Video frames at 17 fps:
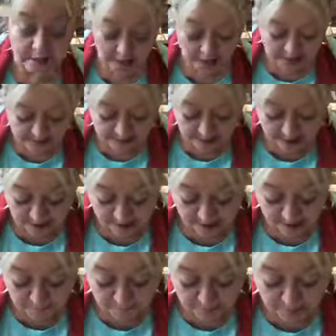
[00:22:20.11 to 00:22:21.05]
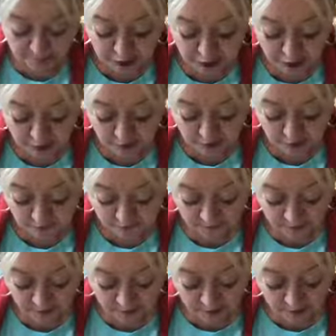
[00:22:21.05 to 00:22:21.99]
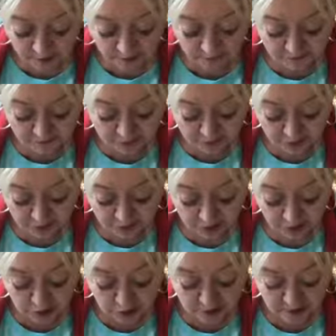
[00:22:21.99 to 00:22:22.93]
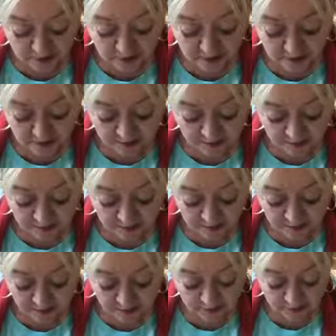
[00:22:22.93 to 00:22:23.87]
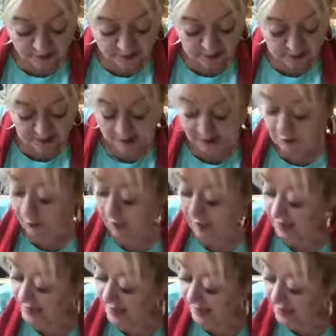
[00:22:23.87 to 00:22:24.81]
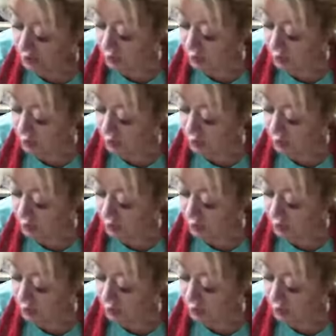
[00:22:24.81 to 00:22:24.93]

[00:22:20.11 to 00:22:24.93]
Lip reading: it. It's kind of got a butter feel to it. Anyway, it tastes